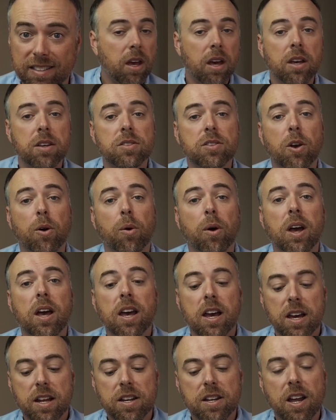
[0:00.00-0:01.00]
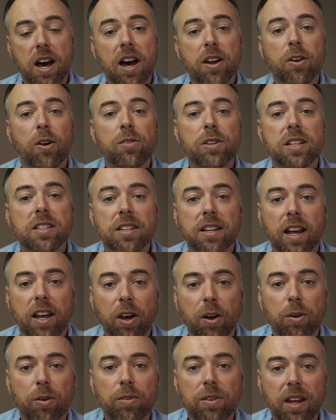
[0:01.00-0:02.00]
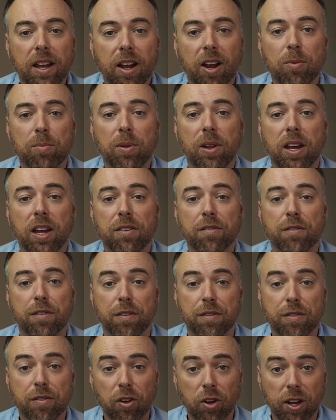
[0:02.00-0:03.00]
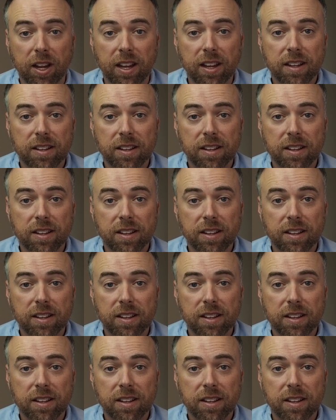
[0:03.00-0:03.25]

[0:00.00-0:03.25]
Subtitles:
So, not only did I own the airplane for free,